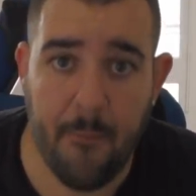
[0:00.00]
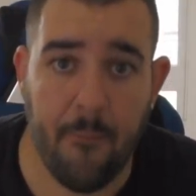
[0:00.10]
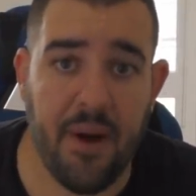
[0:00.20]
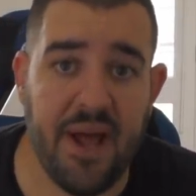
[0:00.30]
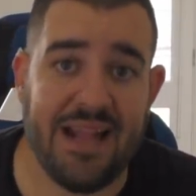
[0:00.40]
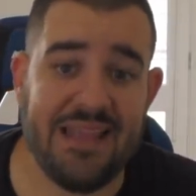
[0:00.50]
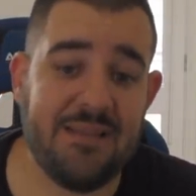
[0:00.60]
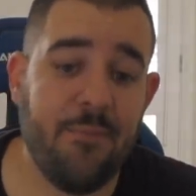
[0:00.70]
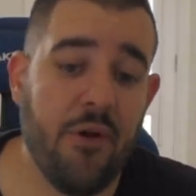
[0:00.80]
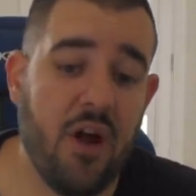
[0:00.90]
But at
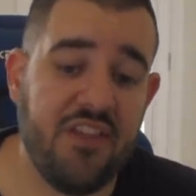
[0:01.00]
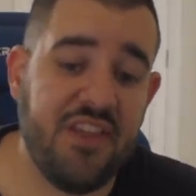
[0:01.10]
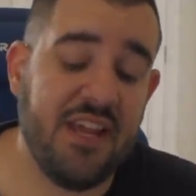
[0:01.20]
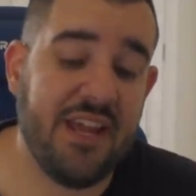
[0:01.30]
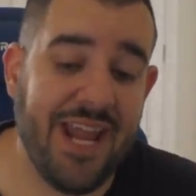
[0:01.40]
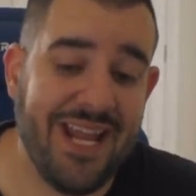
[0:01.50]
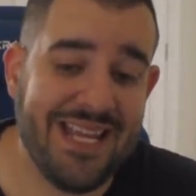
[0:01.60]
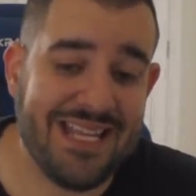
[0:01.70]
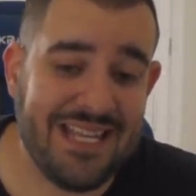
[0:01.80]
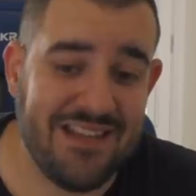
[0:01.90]
this point, I think it
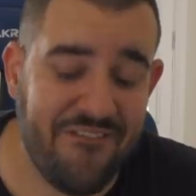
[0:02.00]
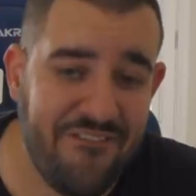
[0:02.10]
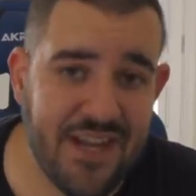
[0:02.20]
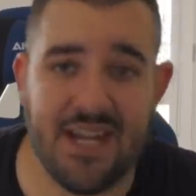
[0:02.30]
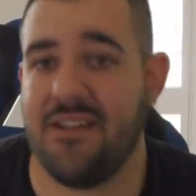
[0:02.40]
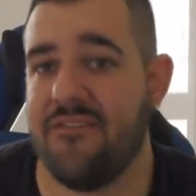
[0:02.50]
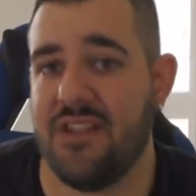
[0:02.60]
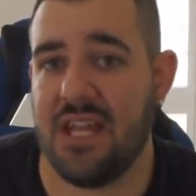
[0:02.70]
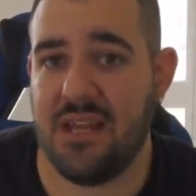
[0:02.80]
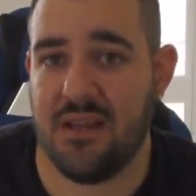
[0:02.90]
is
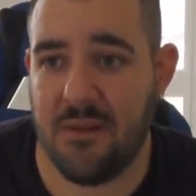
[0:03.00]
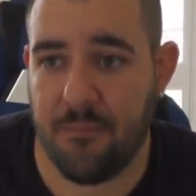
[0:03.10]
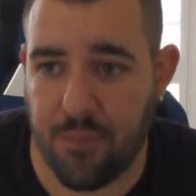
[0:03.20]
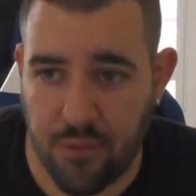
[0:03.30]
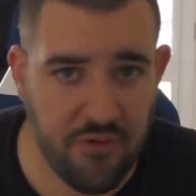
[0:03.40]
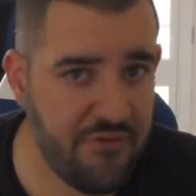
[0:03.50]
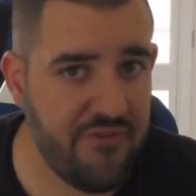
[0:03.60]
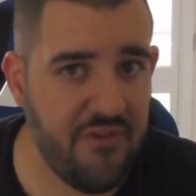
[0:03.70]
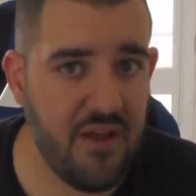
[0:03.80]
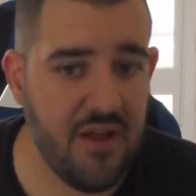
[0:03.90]
definitively proof.